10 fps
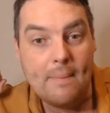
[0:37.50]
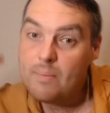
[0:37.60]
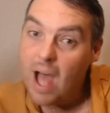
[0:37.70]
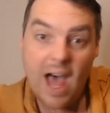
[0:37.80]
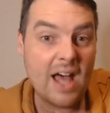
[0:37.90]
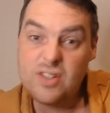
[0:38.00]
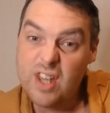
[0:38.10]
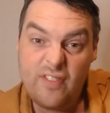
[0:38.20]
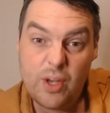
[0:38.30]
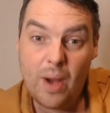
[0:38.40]
And
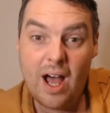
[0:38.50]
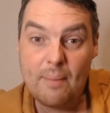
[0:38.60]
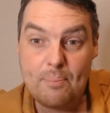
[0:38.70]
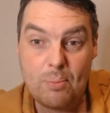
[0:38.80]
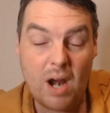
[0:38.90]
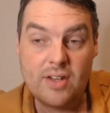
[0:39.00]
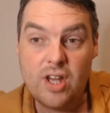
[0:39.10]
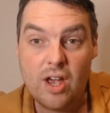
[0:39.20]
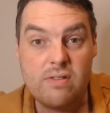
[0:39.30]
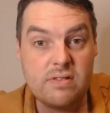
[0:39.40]
if you are brand
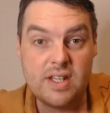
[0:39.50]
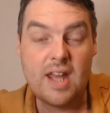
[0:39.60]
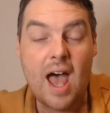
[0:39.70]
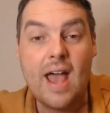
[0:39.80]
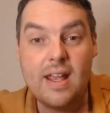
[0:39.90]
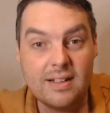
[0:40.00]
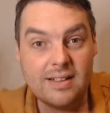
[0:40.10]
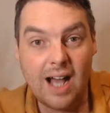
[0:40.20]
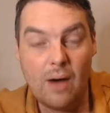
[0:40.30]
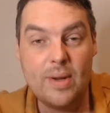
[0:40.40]
new, good day.
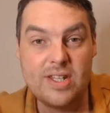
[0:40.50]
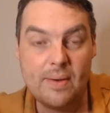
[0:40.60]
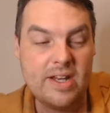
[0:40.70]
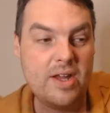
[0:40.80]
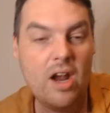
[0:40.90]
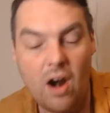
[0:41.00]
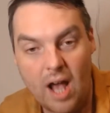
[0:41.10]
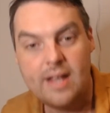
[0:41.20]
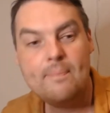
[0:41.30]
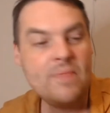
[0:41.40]
How are we doing? Are you all
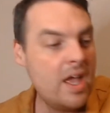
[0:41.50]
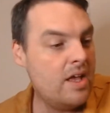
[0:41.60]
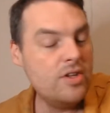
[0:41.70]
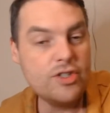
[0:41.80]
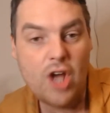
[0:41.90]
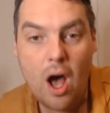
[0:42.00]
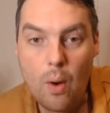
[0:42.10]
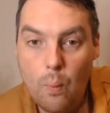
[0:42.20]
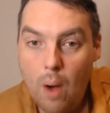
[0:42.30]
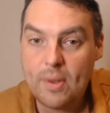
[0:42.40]
right? So
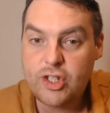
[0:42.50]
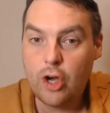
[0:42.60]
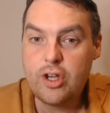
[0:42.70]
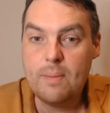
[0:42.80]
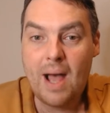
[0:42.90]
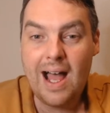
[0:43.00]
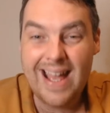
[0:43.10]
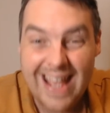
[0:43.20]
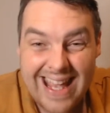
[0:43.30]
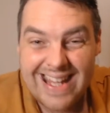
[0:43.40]
what we're talking about
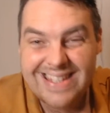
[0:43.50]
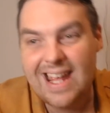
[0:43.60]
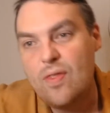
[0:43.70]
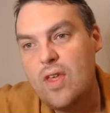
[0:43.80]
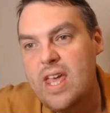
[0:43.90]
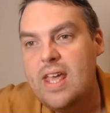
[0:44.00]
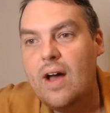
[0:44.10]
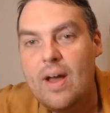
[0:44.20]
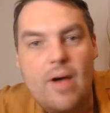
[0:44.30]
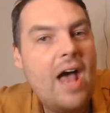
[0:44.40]
is the
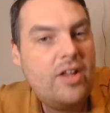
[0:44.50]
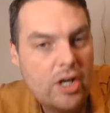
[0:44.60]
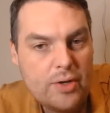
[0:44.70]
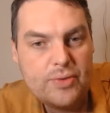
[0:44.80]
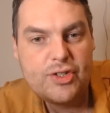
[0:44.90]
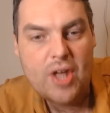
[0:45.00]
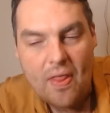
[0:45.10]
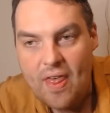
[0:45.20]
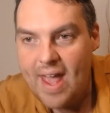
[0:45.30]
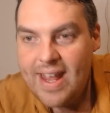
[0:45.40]
girls.
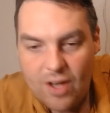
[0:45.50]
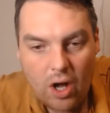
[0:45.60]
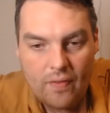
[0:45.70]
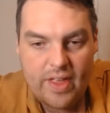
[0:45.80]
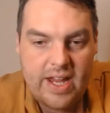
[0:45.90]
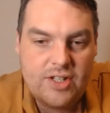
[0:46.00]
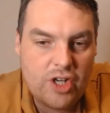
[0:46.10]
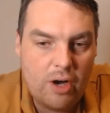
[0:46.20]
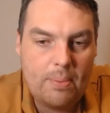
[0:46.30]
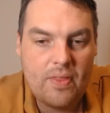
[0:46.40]
They got the
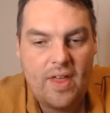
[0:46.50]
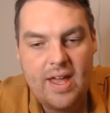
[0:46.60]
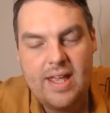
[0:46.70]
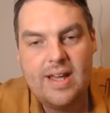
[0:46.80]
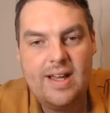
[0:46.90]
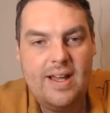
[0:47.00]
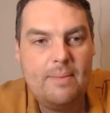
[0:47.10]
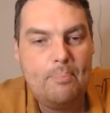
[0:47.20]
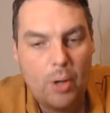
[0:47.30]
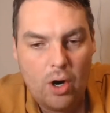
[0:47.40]
dub. They
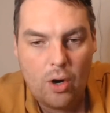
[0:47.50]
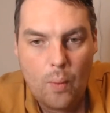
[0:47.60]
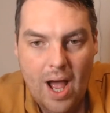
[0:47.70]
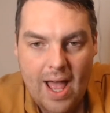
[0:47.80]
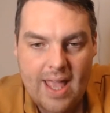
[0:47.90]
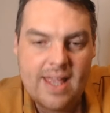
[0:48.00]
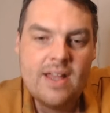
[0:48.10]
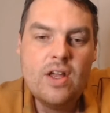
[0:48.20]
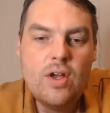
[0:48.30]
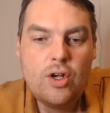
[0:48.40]
put away
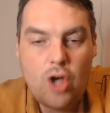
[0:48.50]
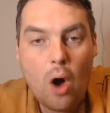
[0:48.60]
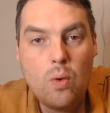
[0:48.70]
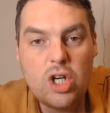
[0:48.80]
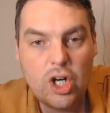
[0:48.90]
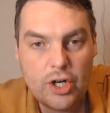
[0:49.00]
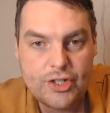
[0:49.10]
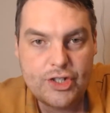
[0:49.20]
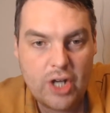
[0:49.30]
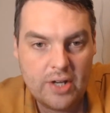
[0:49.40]
Gold
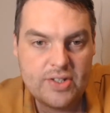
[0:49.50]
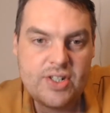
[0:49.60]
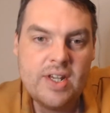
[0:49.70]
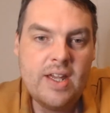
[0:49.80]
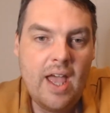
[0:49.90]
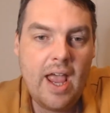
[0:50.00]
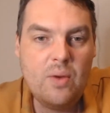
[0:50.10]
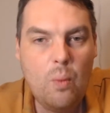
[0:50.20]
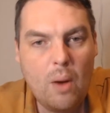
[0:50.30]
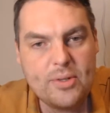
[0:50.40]
Coast Suns
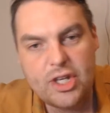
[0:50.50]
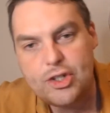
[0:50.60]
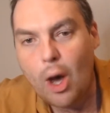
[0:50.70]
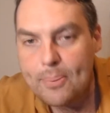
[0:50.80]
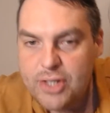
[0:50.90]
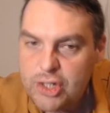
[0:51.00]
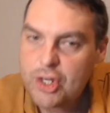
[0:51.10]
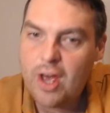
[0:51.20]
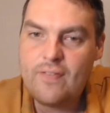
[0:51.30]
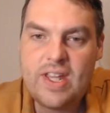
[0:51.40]
in what was a
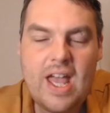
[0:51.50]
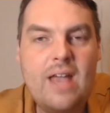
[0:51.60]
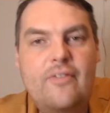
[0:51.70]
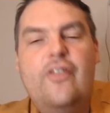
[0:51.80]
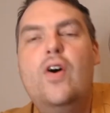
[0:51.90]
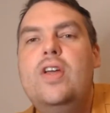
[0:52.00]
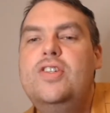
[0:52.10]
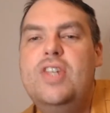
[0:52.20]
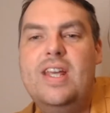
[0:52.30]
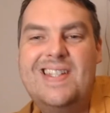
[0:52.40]
topsy-turvy game.
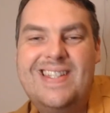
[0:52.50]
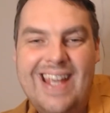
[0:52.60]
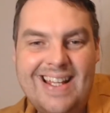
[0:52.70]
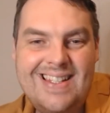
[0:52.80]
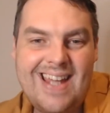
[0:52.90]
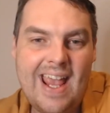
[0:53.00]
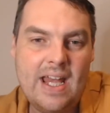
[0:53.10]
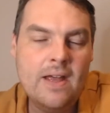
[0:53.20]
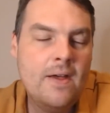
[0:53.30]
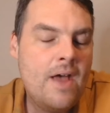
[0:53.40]

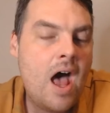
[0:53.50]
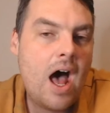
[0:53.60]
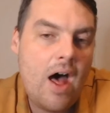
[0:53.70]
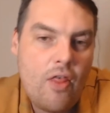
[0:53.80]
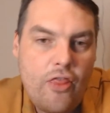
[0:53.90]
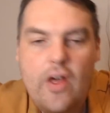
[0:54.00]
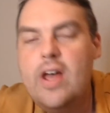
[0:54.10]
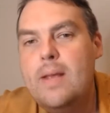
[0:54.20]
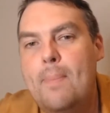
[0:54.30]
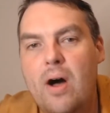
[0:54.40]
46-16.
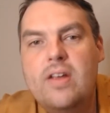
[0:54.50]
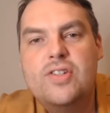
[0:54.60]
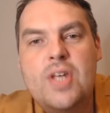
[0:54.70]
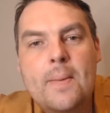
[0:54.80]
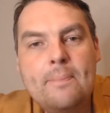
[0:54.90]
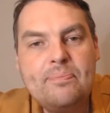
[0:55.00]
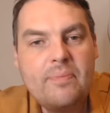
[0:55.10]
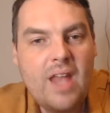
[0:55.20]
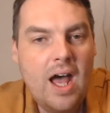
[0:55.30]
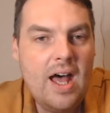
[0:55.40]
30 points.
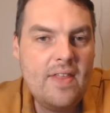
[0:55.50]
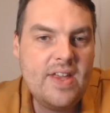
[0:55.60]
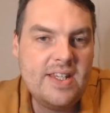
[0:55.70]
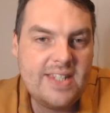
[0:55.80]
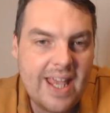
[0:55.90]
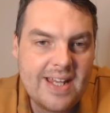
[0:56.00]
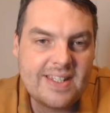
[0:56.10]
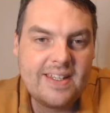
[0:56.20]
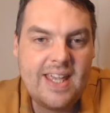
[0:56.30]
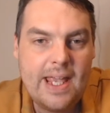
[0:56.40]
They
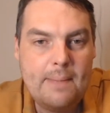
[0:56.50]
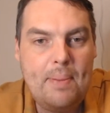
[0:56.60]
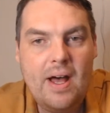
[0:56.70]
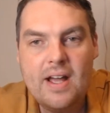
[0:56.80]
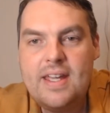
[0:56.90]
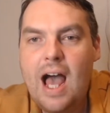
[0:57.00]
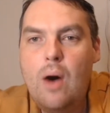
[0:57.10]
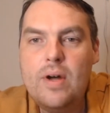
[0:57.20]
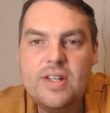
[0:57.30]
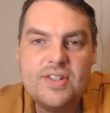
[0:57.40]
did keep
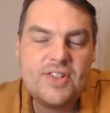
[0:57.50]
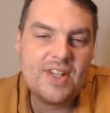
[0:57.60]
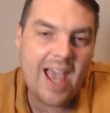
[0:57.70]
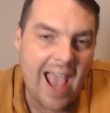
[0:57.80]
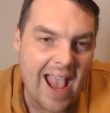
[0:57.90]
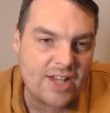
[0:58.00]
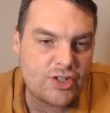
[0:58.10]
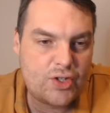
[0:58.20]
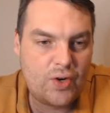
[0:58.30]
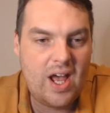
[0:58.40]
Carlton's
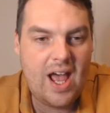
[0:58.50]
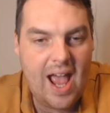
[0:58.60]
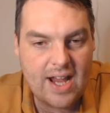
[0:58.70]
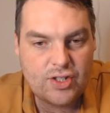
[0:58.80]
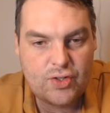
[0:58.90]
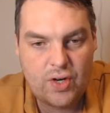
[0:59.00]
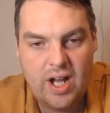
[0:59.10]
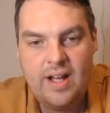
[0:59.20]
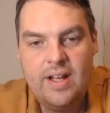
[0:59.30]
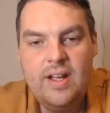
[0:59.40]

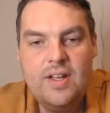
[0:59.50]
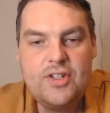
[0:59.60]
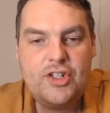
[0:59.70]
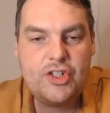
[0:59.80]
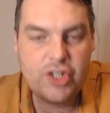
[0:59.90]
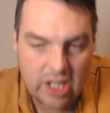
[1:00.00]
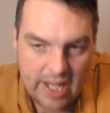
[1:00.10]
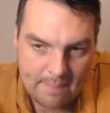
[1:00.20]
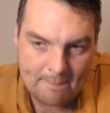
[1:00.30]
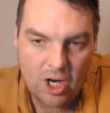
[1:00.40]
extra
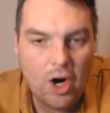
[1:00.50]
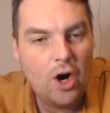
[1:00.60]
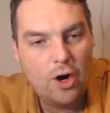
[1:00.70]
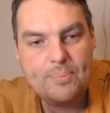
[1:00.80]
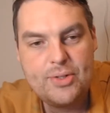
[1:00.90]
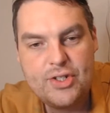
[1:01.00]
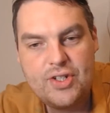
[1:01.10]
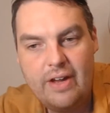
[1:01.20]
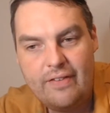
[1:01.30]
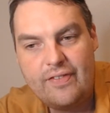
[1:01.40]
slim hopes
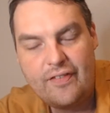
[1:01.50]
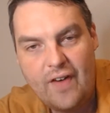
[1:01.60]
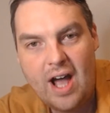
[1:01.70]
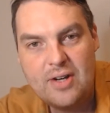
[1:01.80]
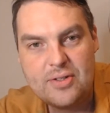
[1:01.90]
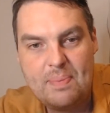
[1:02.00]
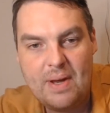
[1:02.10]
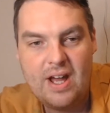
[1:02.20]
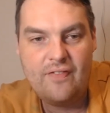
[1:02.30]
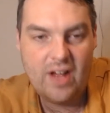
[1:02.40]
of a finals
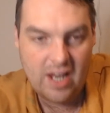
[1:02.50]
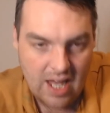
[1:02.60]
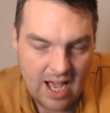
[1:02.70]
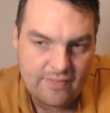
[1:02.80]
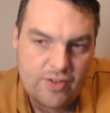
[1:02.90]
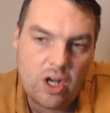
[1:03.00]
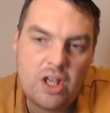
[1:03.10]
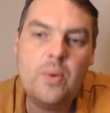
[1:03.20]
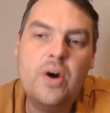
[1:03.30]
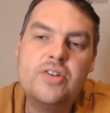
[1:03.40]
berth alive.
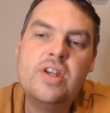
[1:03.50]
Collingwood